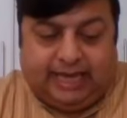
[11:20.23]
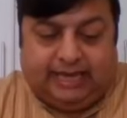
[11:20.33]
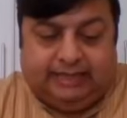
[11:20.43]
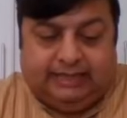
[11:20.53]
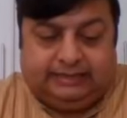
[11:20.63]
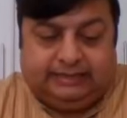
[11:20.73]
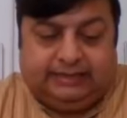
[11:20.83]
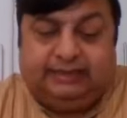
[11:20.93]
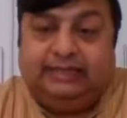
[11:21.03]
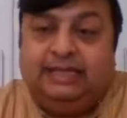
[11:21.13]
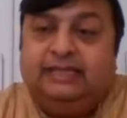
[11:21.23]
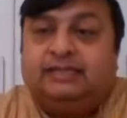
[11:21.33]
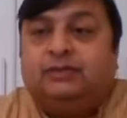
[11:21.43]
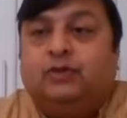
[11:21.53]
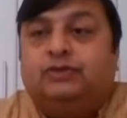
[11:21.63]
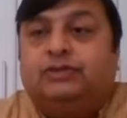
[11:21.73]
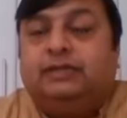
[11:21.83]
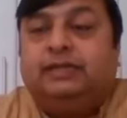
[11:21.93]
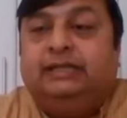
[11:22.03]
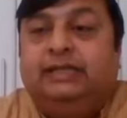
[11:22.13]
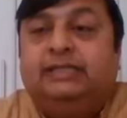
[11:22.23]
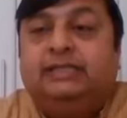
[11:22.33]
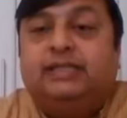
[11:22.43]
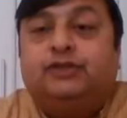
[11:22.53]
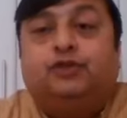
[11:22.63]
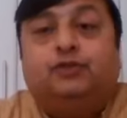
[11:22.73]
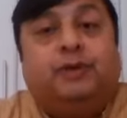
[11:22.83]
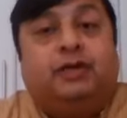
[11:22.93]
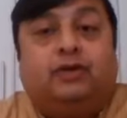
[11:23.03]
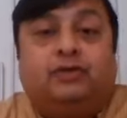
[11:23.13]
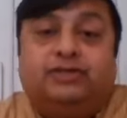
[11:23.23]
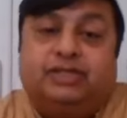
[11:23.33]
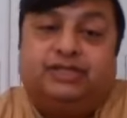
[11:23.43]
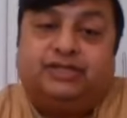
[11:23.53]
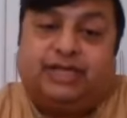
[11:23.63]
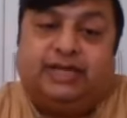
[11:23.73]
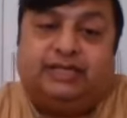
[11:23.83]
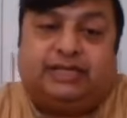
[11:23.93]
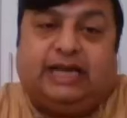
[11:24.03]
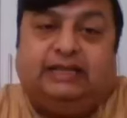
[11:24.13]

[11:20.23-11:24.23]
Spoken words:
And this is a super conscious state,